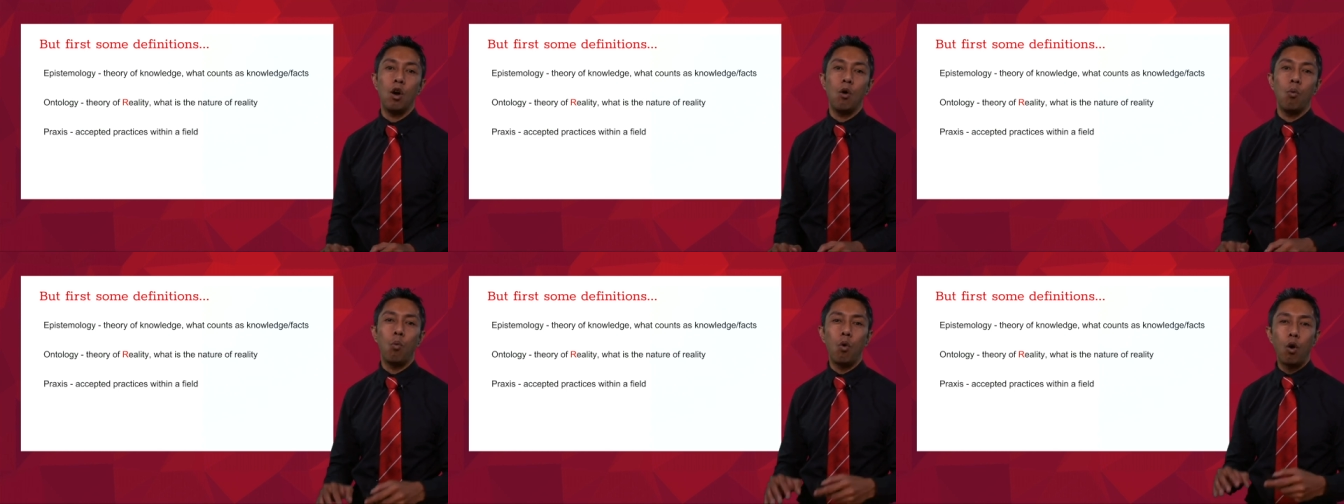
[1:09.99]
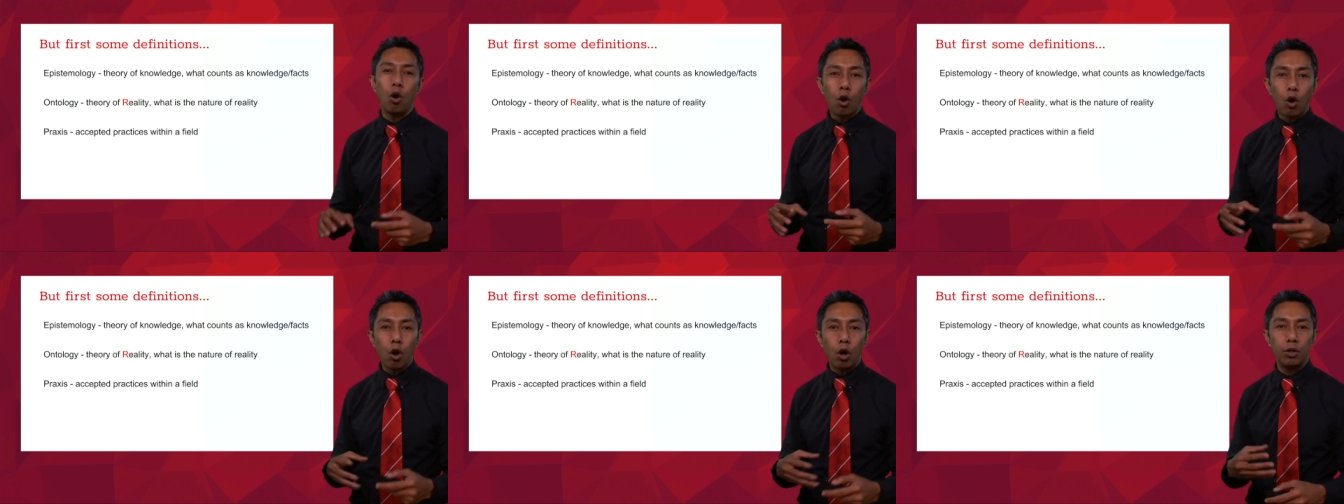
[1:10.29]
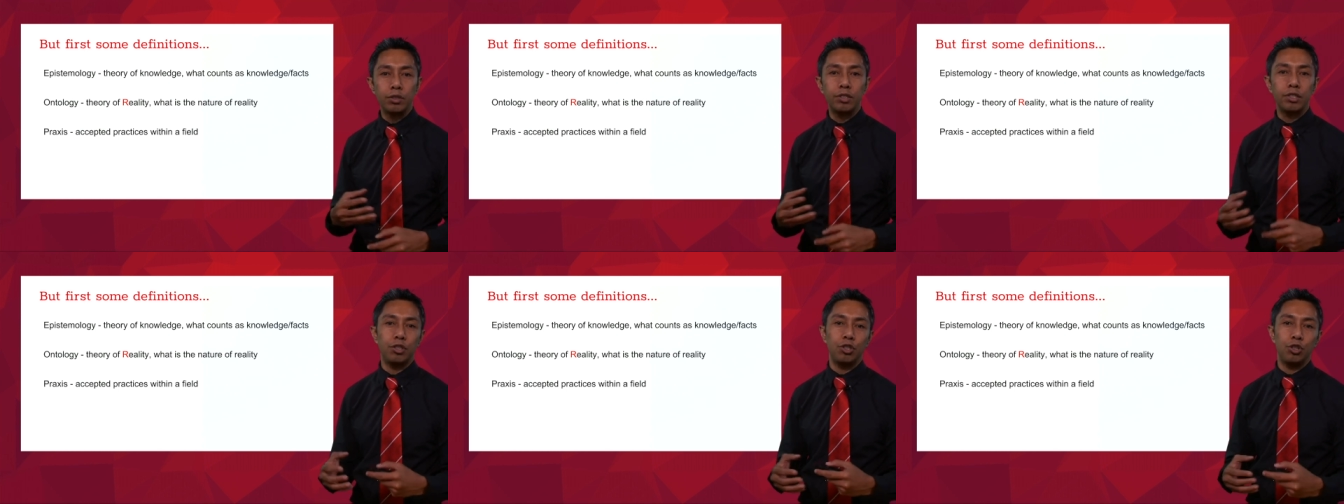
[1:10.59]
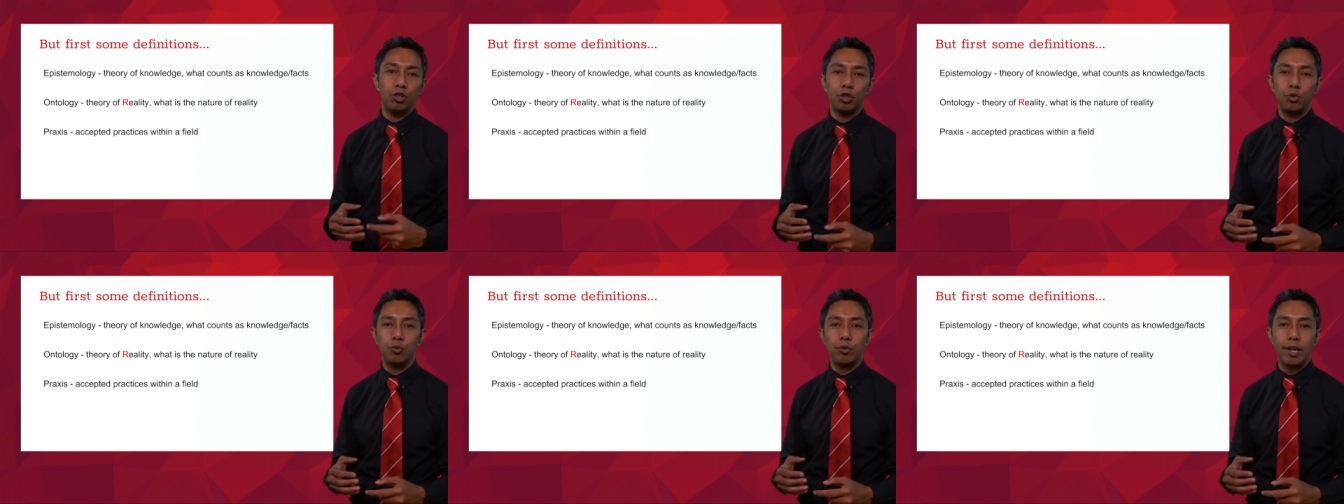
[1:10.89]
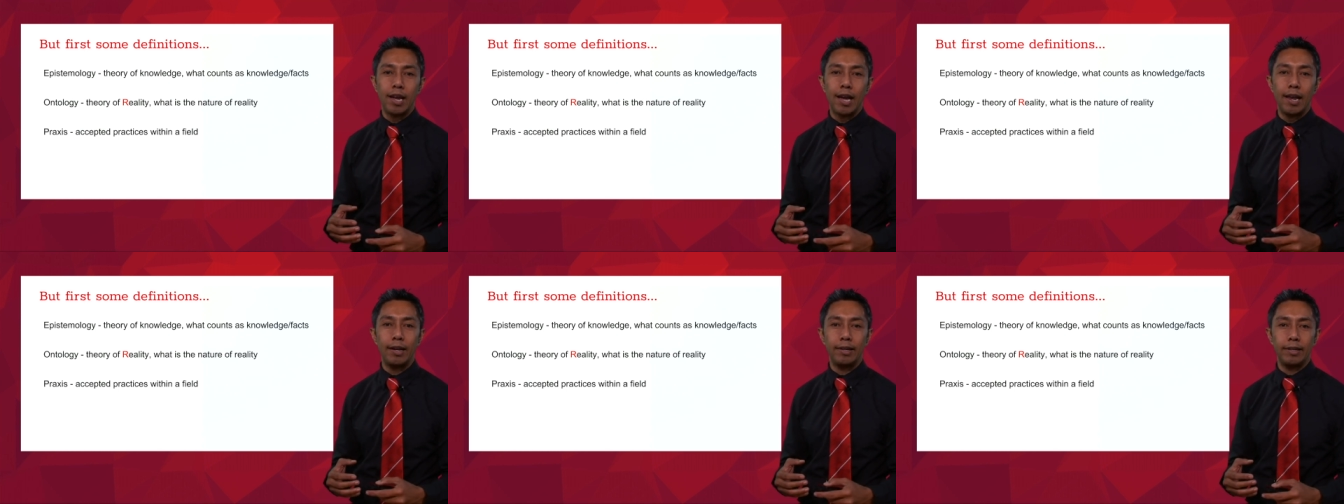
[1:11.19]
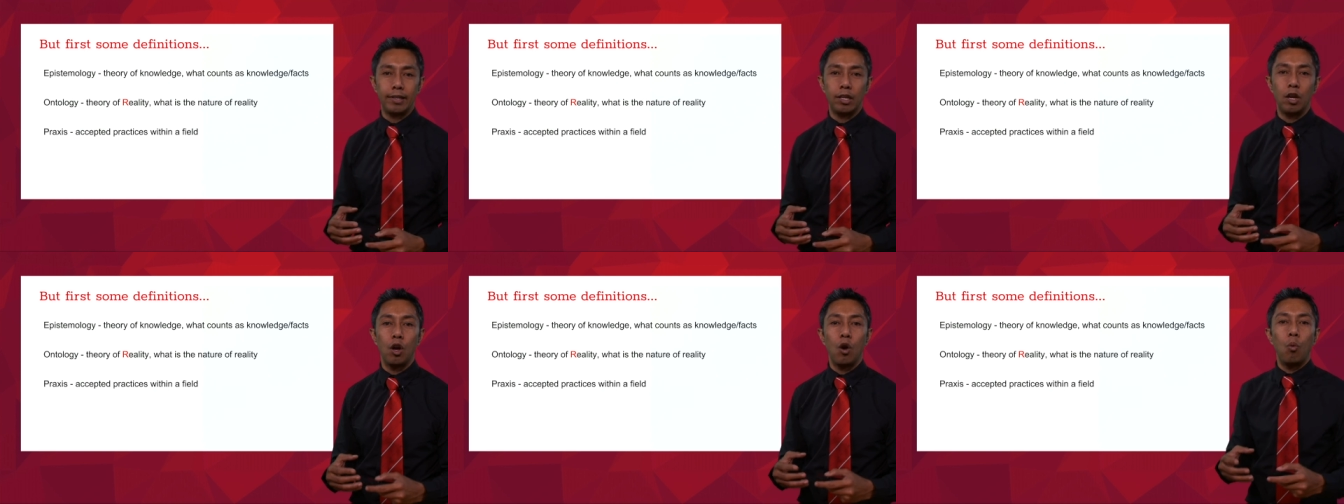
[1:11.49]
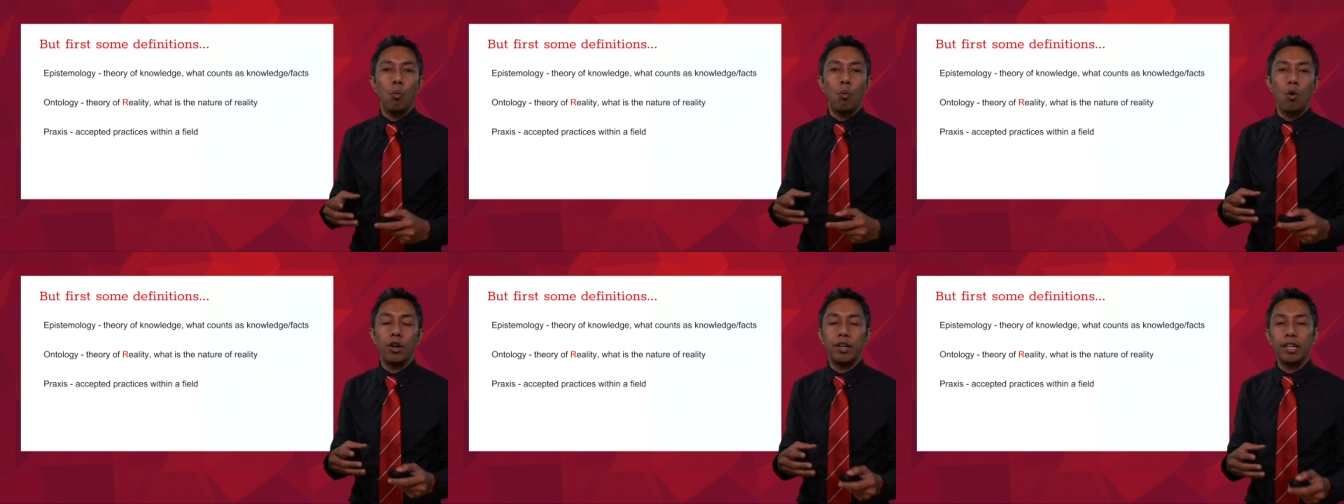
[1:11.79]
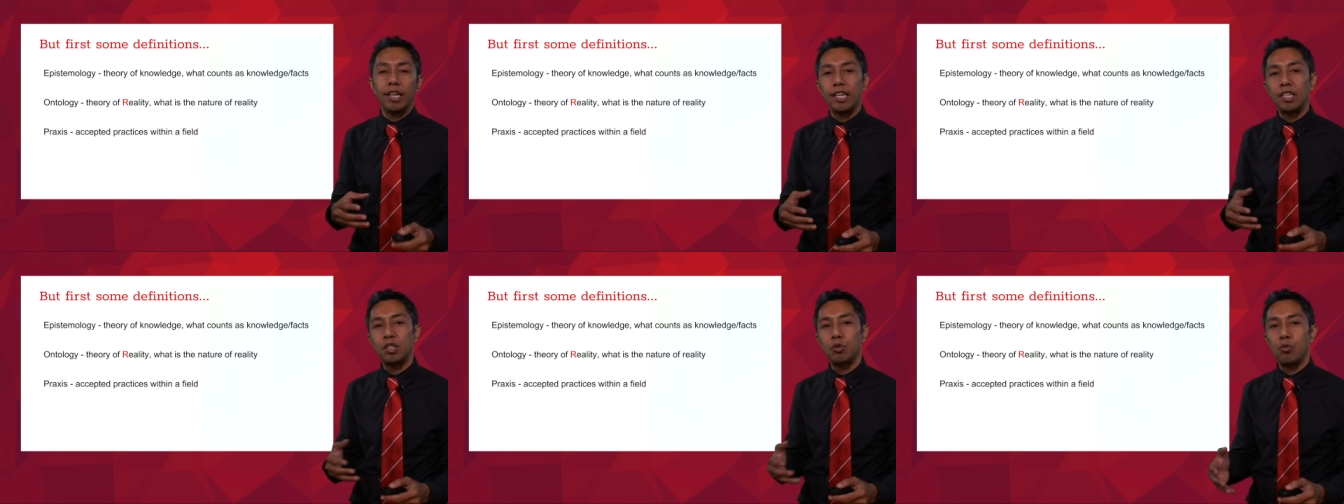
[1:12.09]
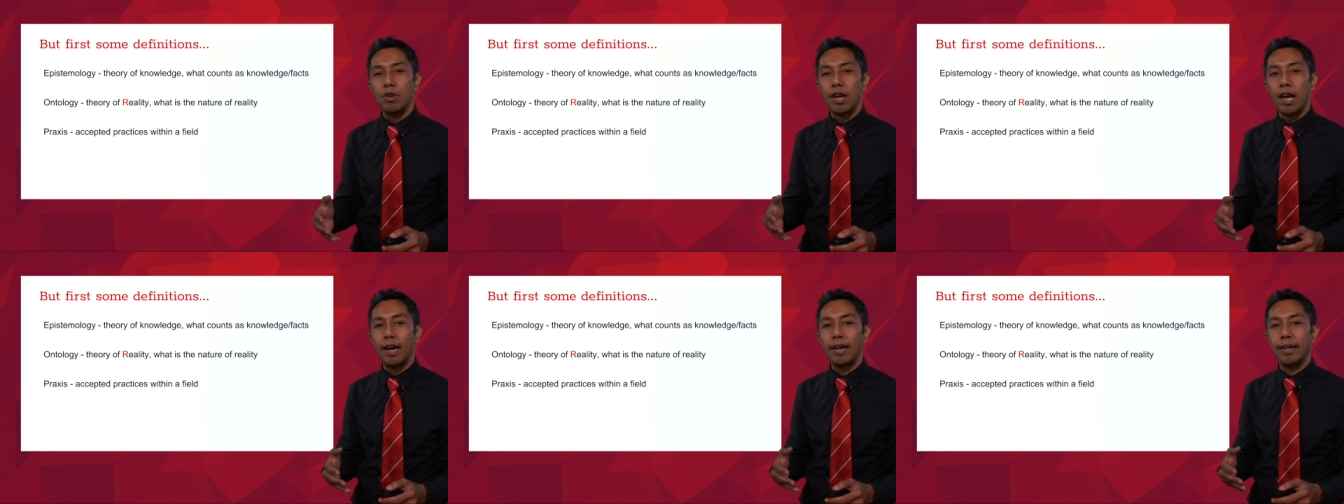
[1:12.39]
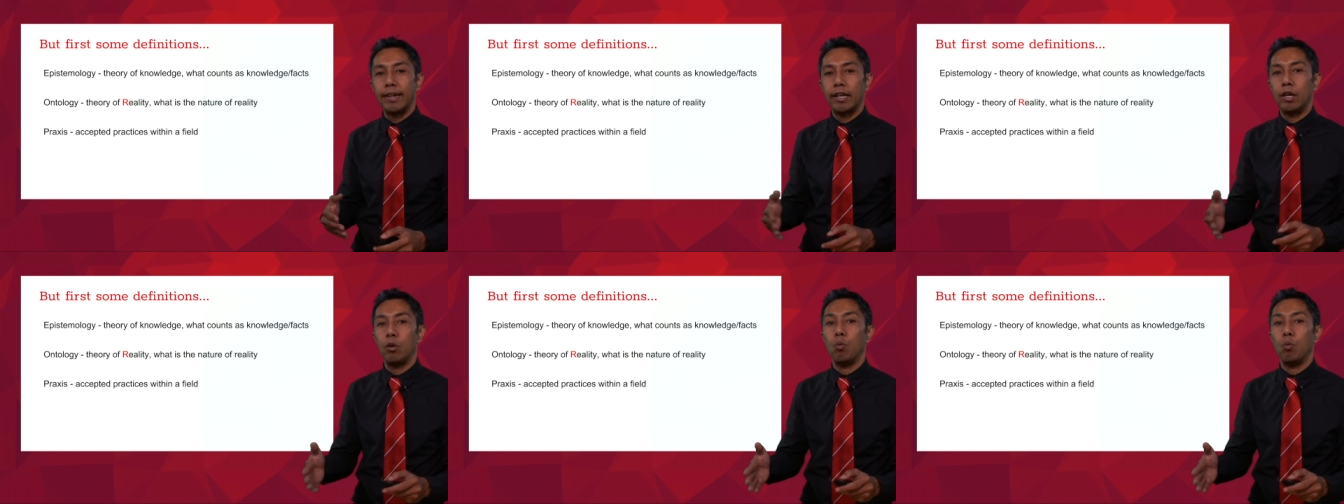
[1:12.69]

What constitutes reality? What is reality?